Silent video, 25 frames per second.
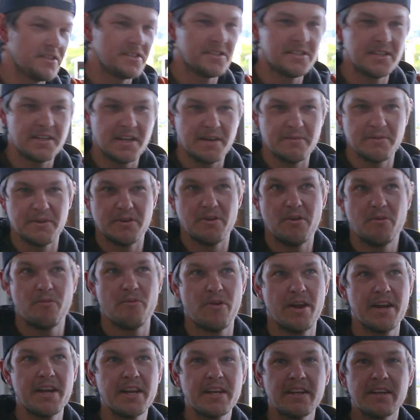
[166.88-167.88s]
the setup that I'm
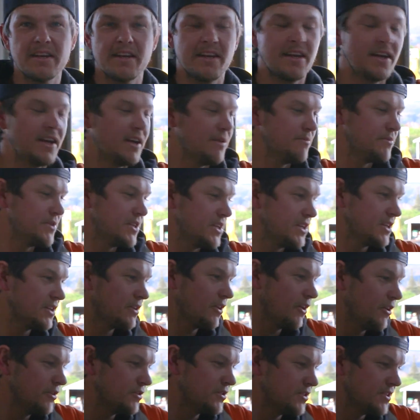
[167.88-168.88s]
running, you can
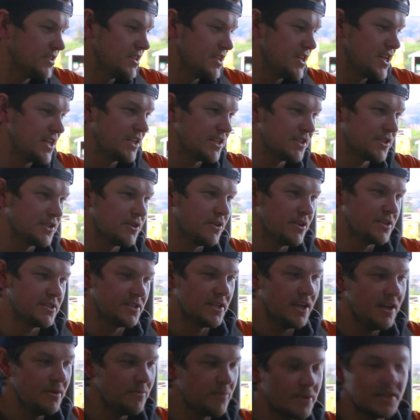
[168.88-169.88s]
go to the next size
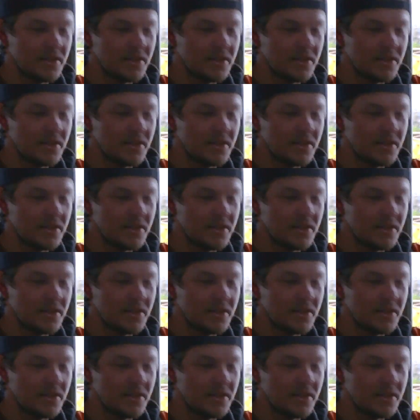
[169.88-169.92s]
up,